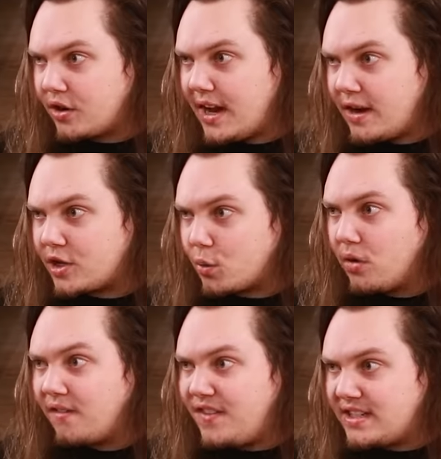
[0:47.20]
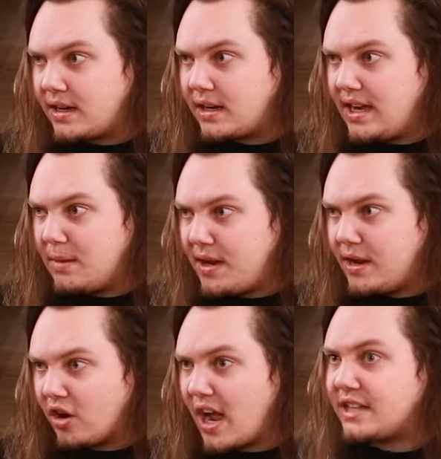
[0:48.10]
your character will physically
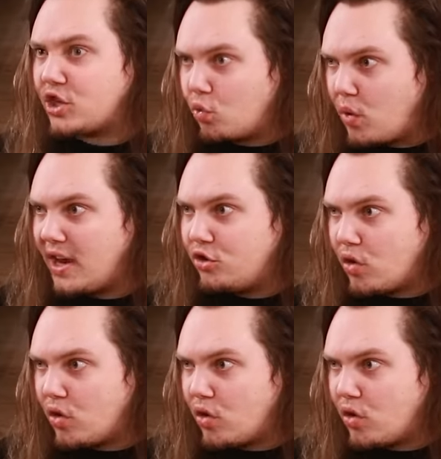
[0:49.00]
appear as a red